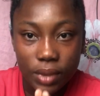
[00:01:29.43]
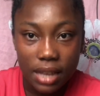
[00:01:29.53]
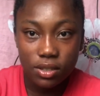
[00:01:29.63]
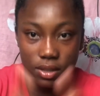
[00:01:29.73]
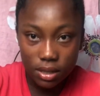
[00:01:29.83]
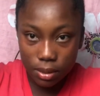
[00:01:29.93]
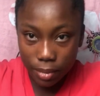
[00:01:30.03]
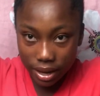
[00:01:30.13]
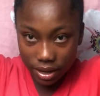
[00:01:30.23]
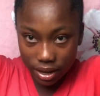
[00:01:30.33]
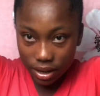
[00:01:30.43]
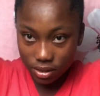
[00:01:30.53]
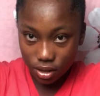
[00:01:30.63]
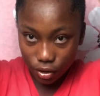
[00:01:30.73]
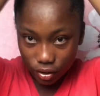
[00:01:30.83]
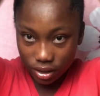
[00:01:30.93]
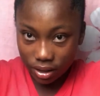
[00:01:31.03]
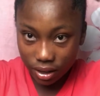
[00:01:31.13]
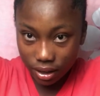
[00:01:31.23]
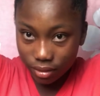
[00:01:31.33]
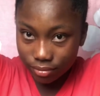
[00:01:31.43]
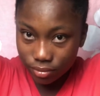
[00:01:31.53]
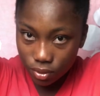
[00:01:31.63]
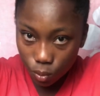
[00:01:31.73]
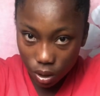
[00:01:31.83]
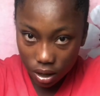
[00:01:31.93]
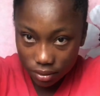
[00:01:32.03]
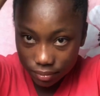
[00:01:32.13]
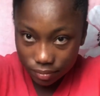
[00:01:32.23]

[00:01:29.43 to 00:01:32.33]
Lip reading: As you see, my hair is already in one.